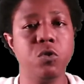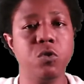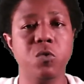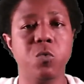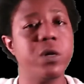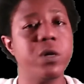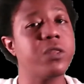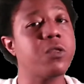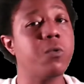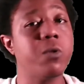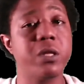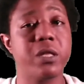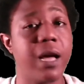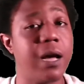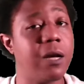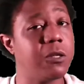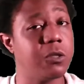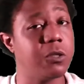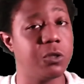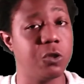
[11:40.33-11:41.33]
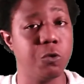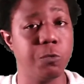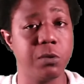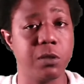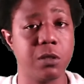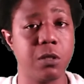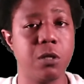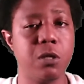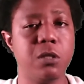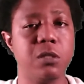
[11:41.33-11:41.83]
with or without those
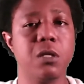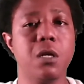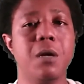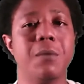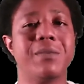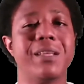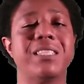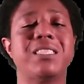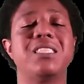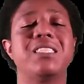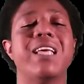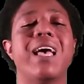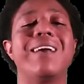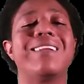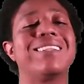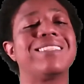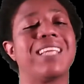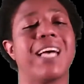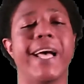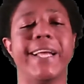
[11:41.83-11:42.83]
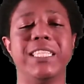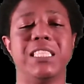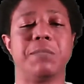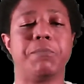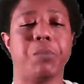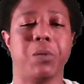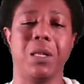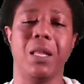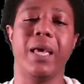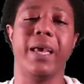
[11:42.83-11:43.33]
superstars. That's just how the Titans
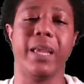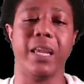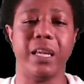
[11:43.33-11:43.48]
play.